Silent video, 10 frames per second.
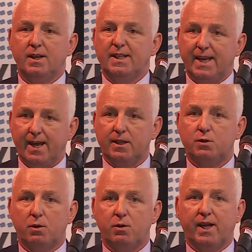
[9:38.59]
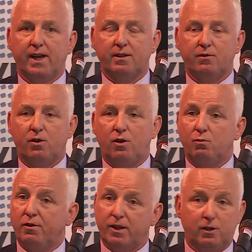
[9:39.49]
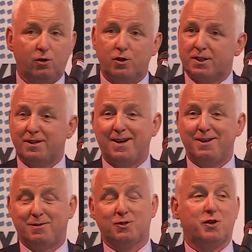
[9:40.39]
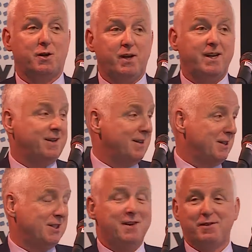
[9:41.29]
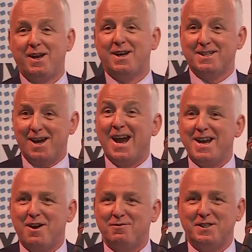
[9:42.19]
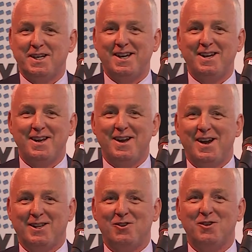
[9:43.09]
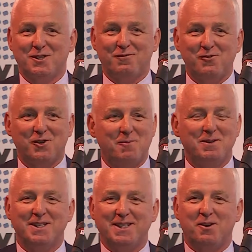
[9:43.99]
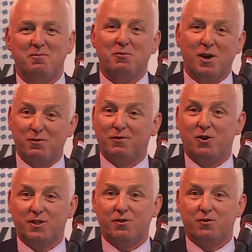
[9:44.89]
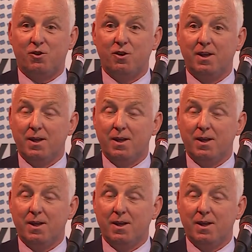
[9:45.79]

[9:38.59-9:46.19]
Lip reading: Tell us where we're getting it wrong. We've had lots of that. Stephanie hasn't. I have today had lots of folk coming and tell me where we've got it wrong.